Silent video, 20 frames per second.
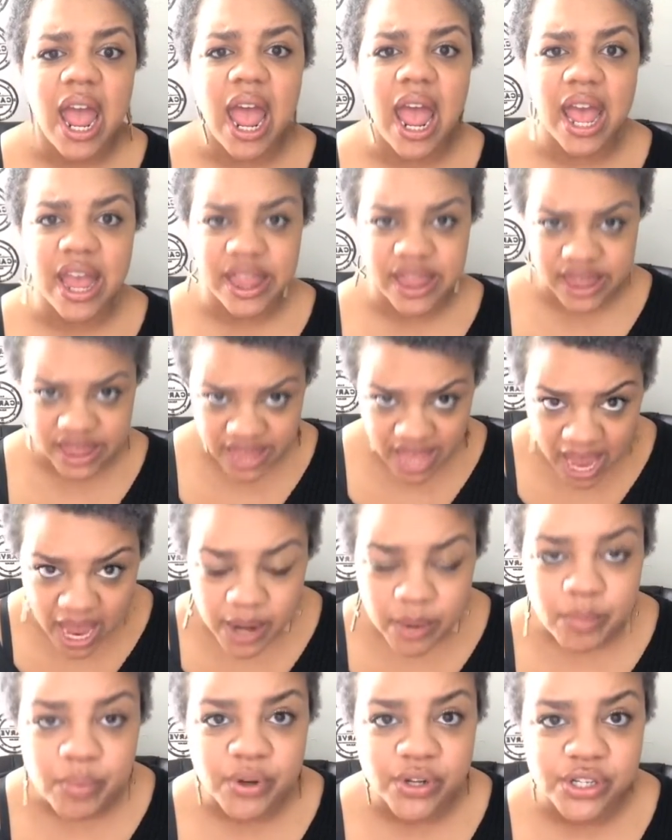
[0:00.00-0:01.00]
and
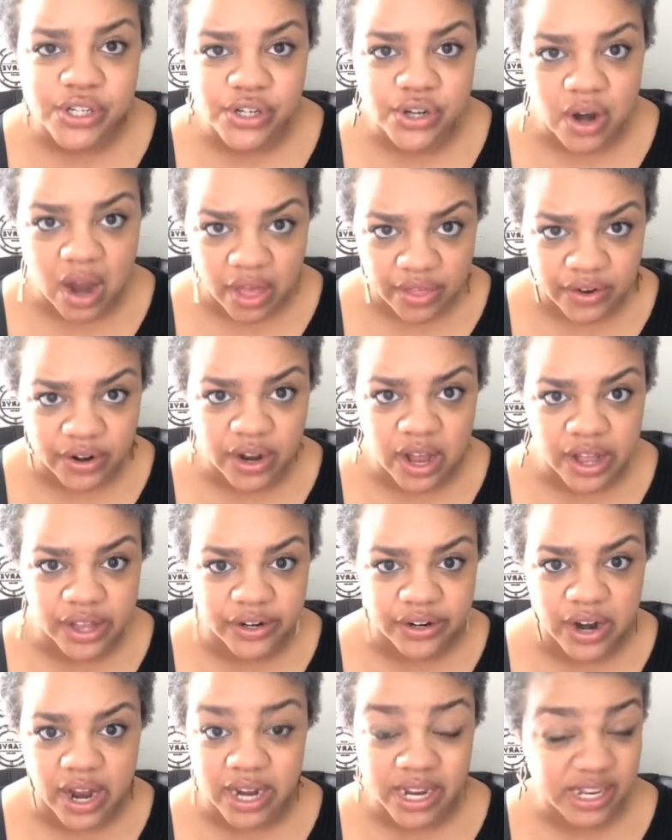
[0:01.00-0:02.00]
then puts your other
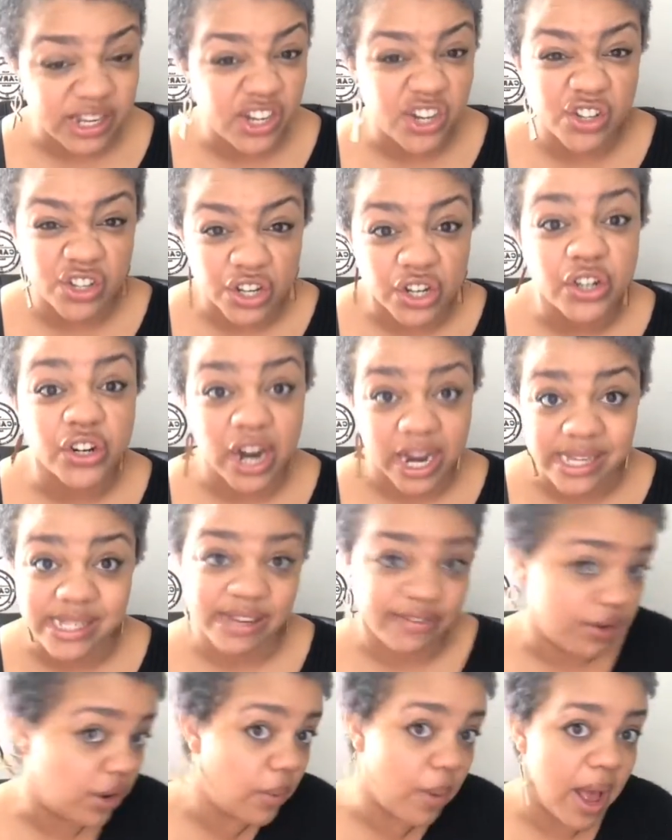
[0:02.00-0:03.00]
color on and you look
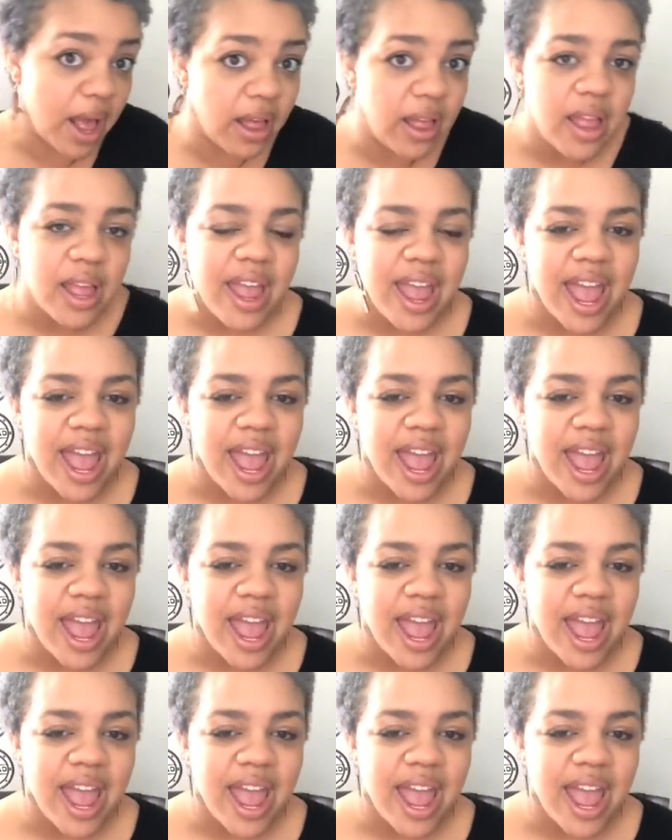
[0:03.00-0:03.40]
crazy for a while.